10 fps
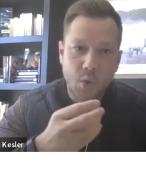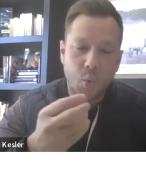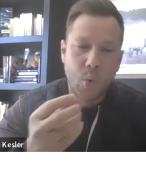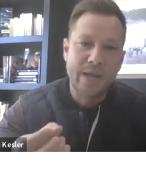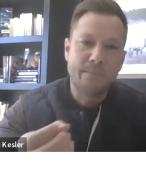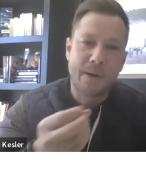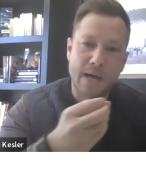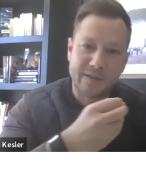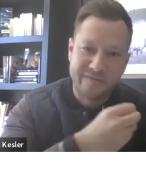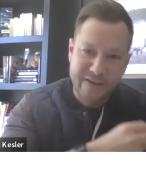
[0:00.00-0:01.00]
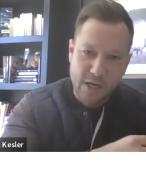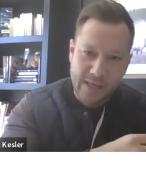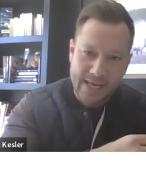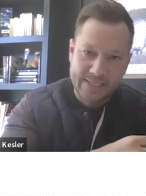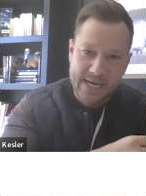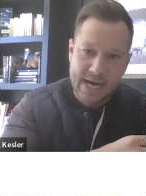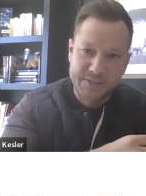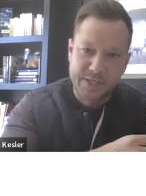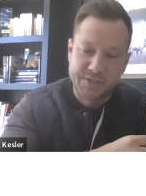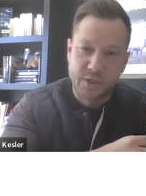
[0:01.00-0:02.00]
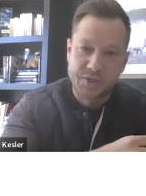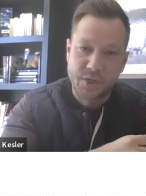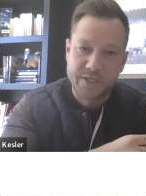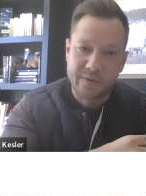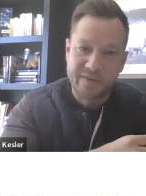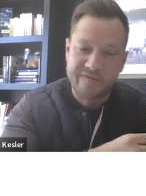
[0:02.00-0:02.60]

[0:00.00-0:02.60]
when polyphenol antioxidants are associated with